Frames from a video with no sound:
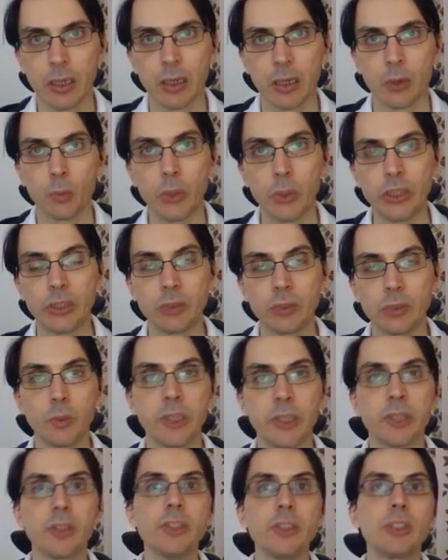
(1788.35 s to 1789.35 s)
which we are
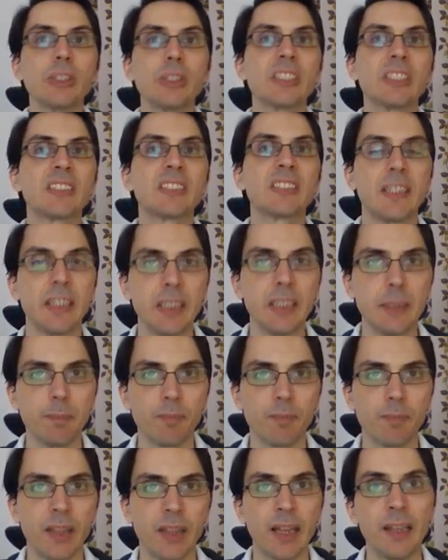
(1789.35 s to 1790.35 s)
going to study
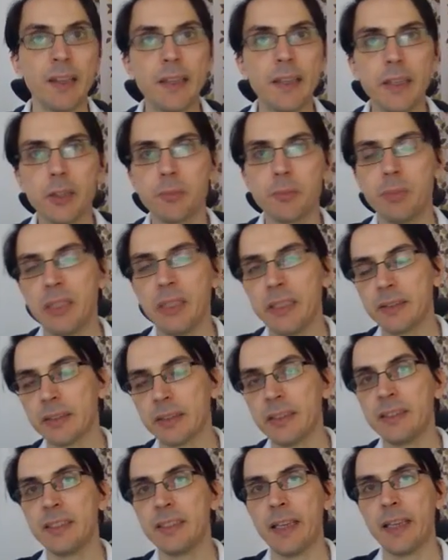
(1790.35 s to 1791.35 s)
a little bit
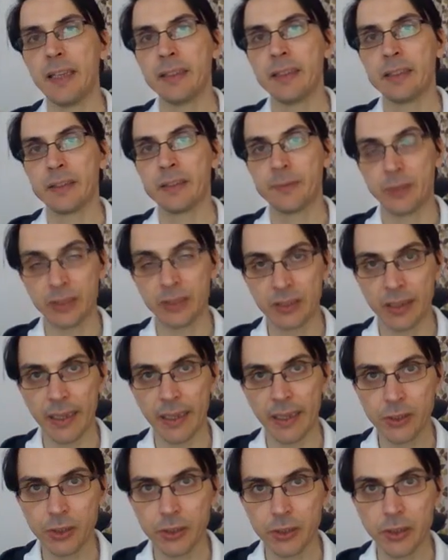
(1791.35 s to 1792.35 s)
in the end of this
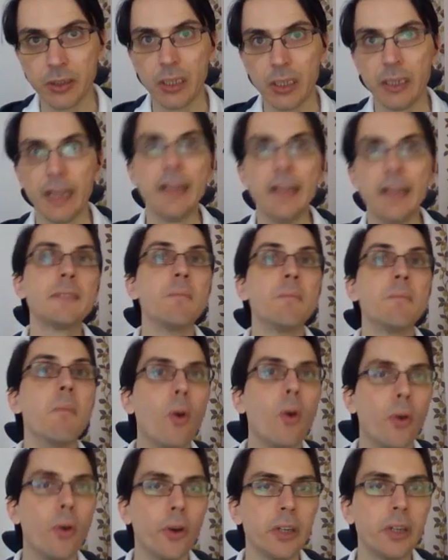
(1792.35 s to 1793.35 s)
lecture and
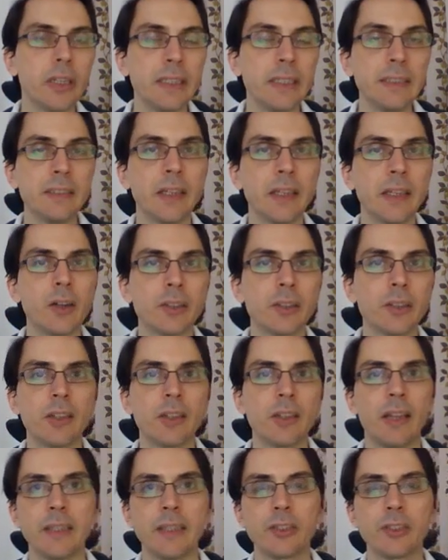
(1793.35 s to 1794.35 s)
more in the other
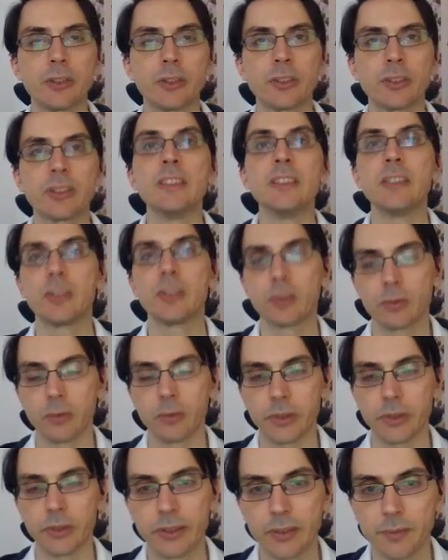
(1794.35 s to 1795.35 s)
lectures in this
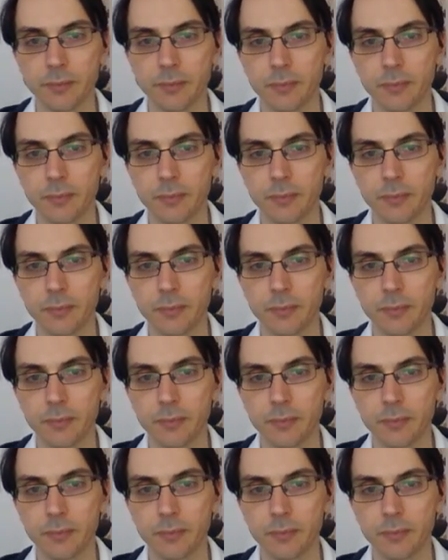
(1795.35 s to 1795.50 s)
course.